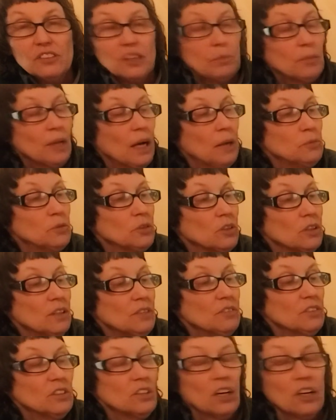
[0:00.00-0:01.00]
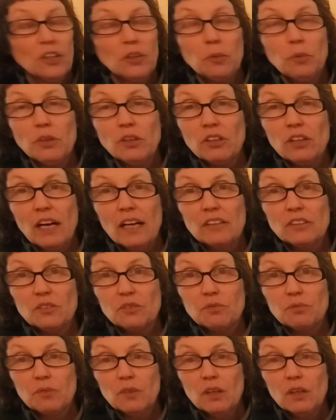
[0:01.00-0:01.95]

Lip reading: Sometimes it'll even tell you when your last